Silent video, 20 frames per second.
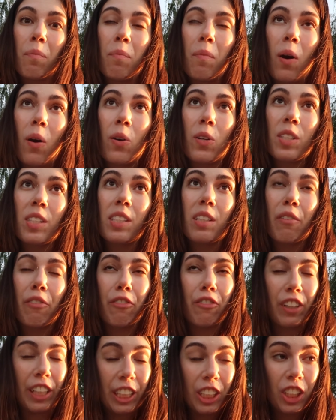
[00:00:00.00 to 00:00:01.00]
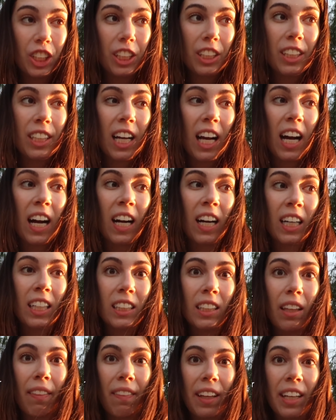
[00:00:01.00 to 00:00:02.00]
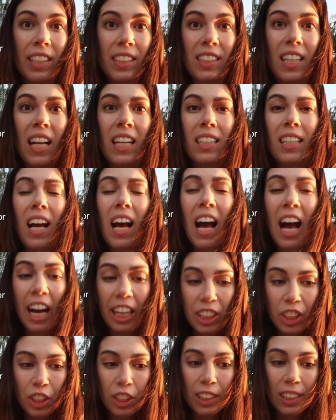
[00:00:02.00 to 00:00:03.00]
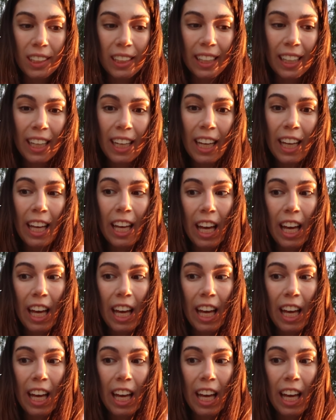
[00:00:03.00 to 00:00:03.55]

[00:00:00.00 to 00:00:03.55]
most friction are the things that actually